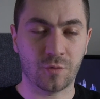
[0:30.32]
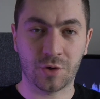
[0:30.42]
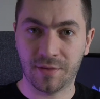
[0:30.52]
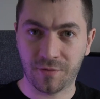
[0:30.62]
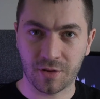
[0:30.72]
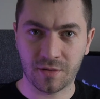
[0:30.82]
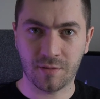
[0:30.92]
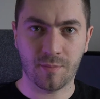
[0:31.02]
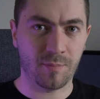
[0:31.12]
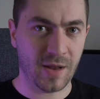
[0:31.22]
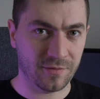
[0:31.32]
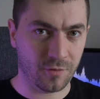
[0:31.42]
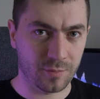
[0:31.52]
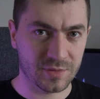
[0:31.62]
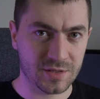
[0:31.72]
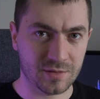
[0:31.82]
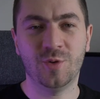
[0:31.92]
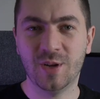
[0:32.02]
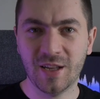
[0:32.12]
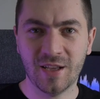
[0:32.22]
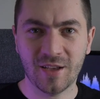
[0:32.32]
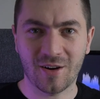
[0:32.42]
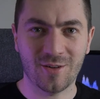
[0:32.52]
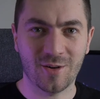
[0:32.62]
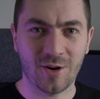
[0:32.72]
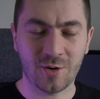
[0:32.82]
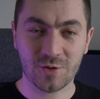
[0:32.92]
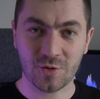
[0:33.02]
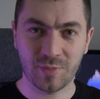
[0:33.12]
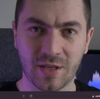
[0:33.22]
for different platforms. Unity also